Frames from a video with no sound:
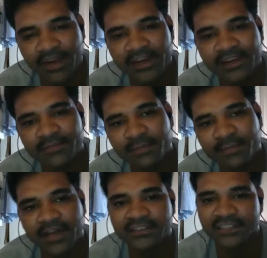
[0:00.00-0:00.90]
in my
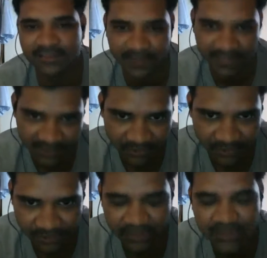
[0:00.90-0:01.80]
past experience also.
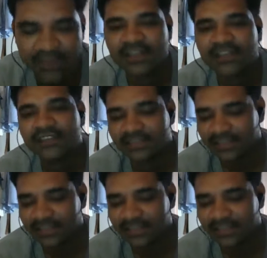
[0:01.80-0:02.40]
Say